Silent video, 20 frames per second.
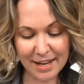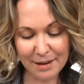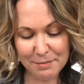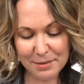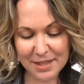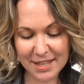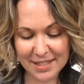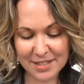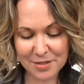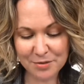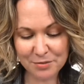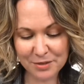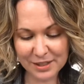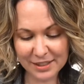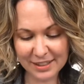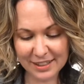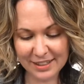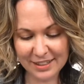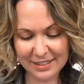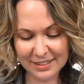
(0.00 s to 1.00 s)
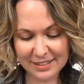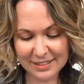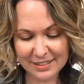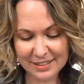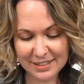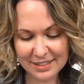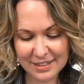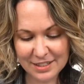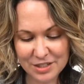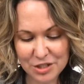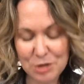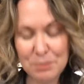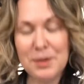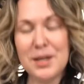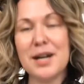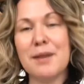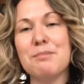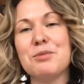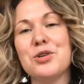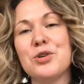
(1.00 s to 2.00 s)
that's a really, she'd
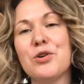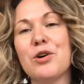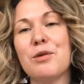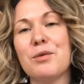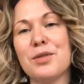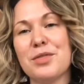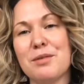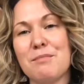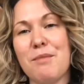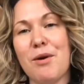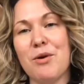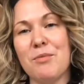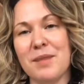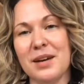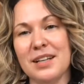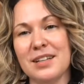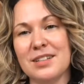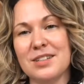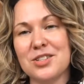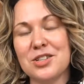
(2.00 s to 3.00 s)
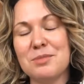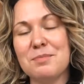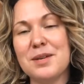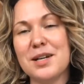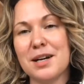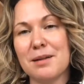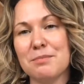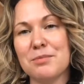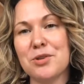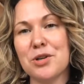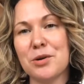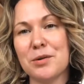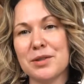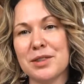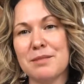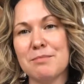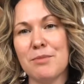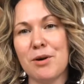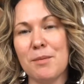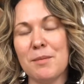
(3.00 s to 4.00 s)
become pure with the moment. She'd become pure with the
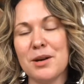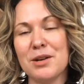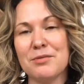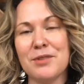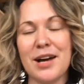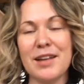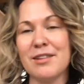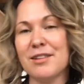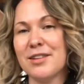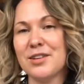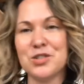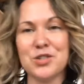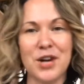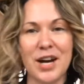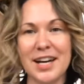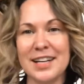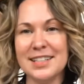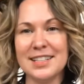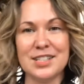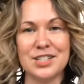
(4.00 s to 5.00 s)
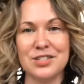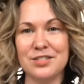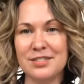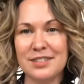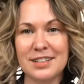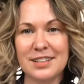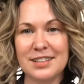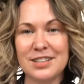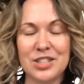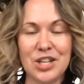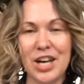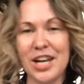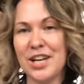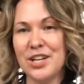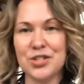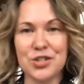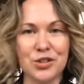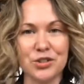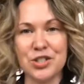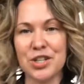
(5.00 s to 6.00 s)
moment rather than trying to
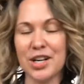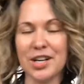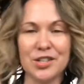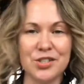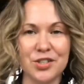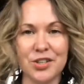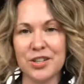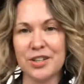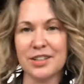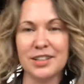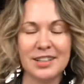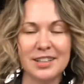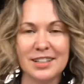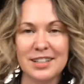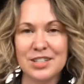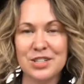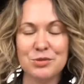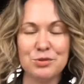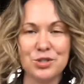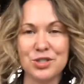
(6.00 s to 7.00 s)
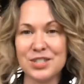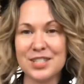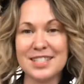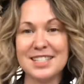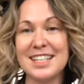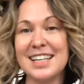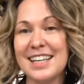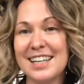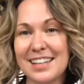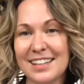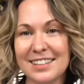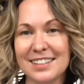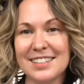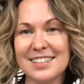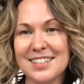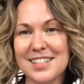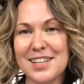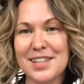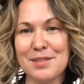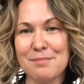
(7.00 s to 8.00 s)
change or judge, or she was just seeing
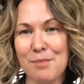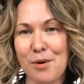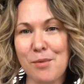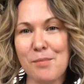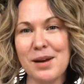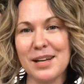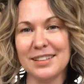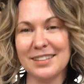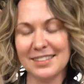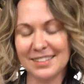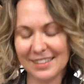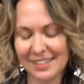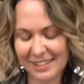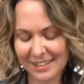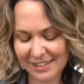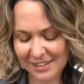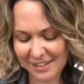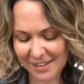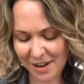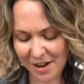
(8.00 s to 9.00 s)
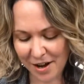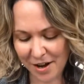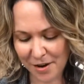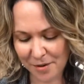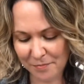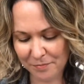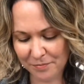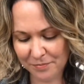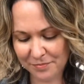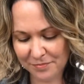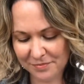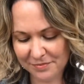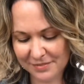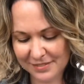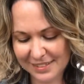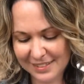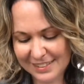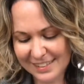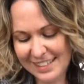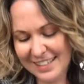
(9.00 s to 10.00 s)
the moment. How
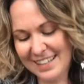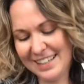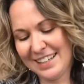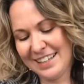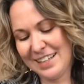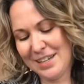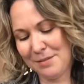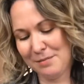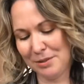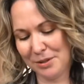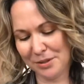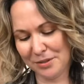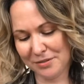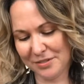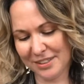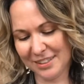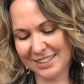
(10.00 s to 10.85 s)
beautiful.